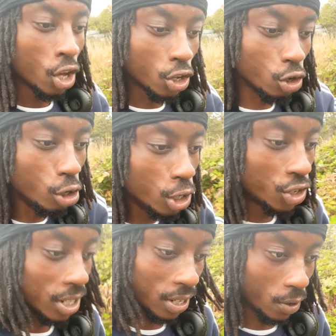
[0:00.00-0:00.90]
You lose
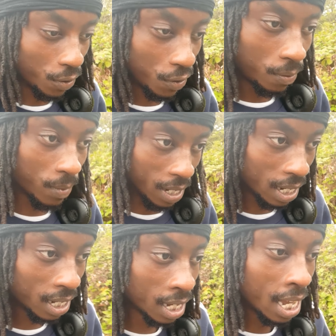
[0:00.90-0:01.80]
yourself, yeah?
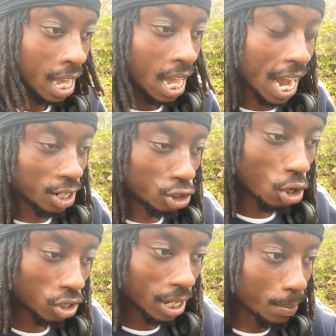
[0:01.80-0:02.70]
And you
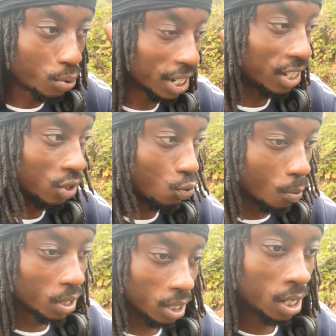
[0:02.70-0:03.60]
start to impress this
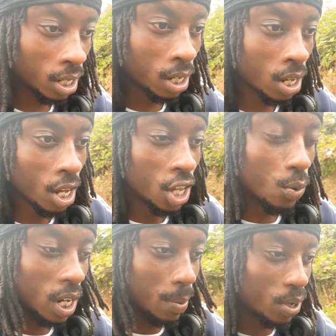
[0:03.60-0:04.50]
woman. You
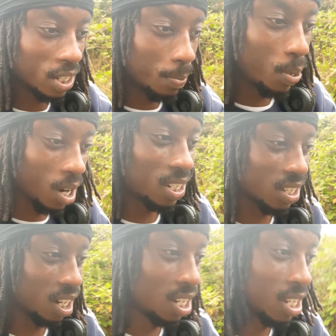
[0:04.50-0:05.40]
want to impress the
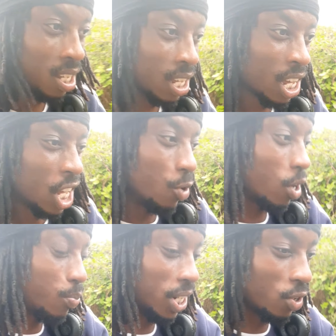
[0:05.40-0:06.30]
pastor. You want to
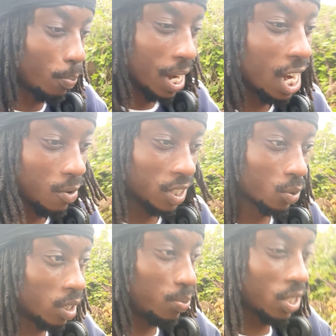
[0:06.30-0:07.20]
impress your parents, you
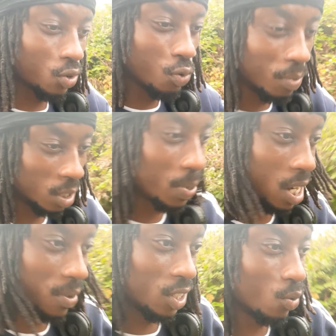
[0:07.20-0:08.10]
want to impress the woman's
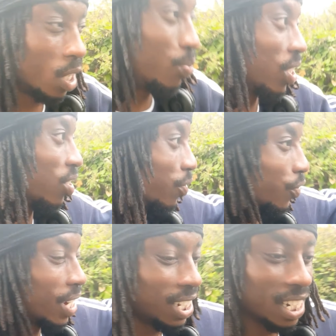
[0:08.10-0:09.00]
parents, you want to impress your
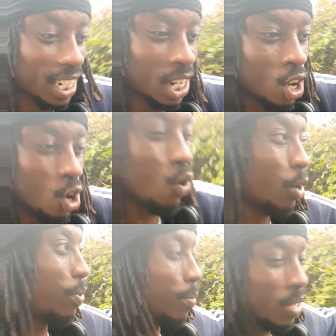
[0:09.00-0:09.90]
friends and all the
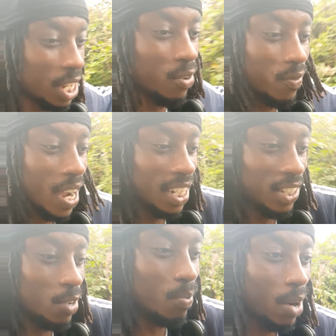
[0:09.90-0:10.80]
people that you invited to
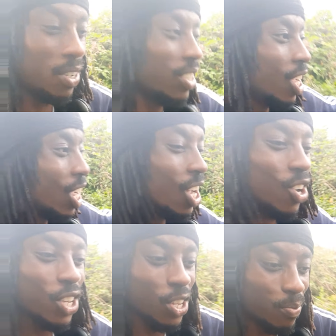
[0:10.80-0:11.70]
your marriage. Yeah, oh,
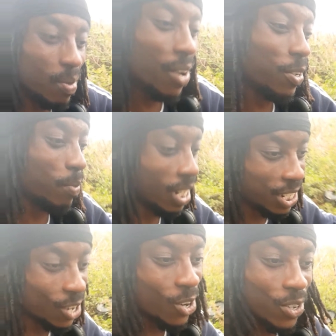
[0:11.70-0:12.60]
you're married, man.
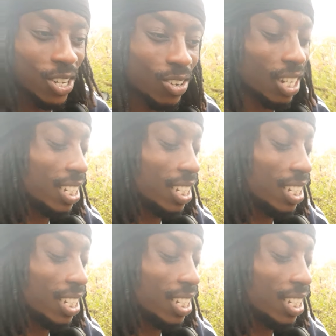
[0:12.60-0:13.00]
Yo.